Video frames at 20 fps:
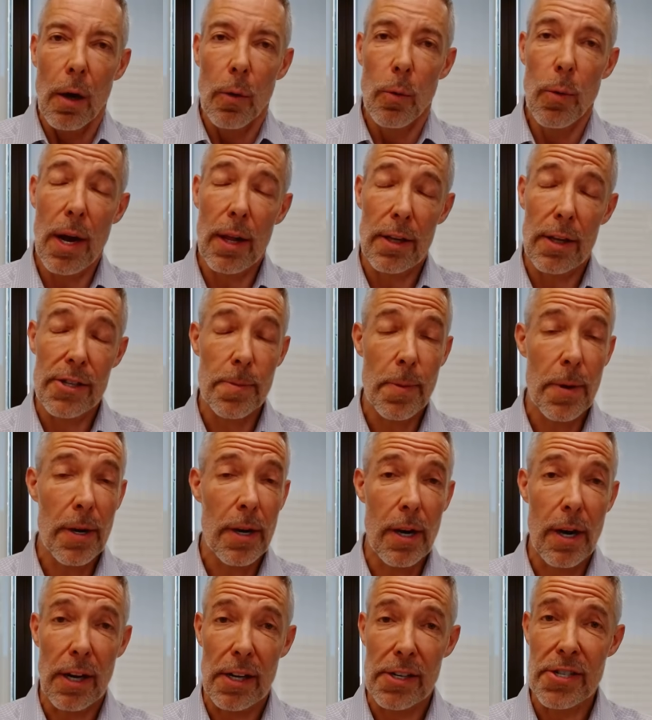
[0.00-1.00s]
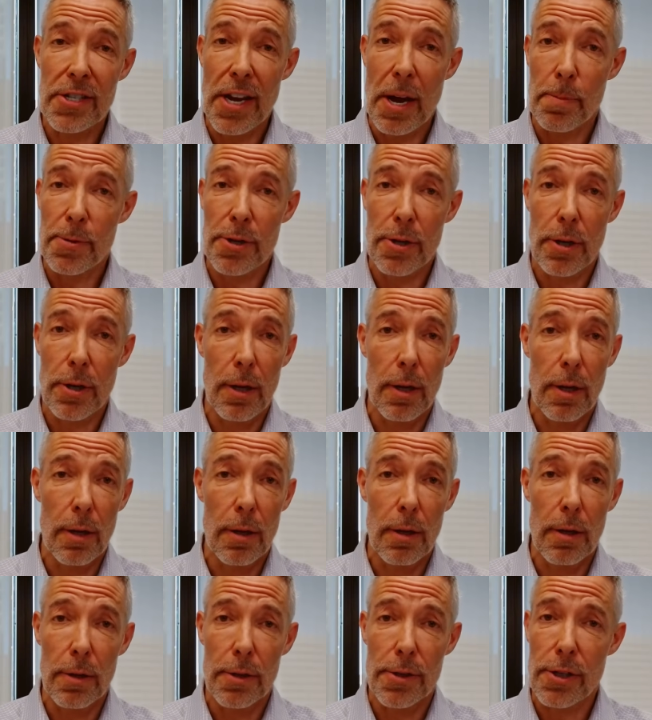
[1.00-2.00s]
Well, it's been an
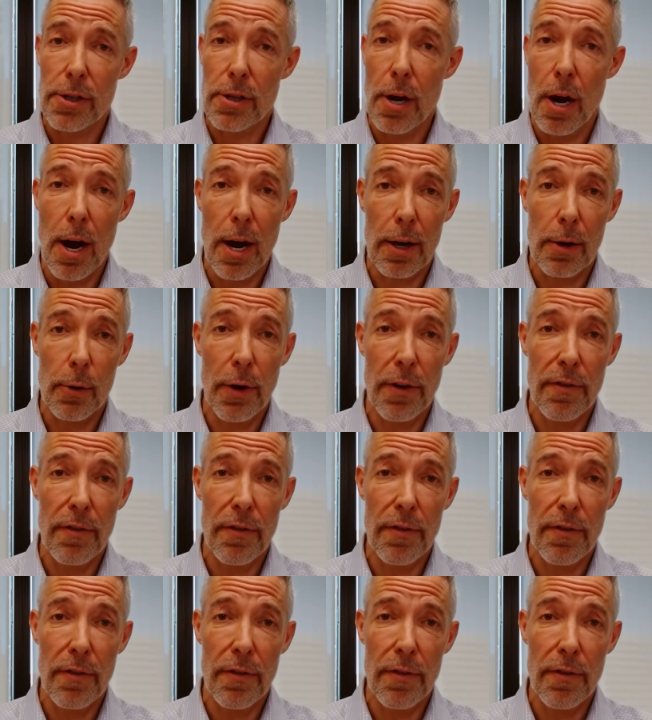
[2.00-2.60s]
exceptional stock.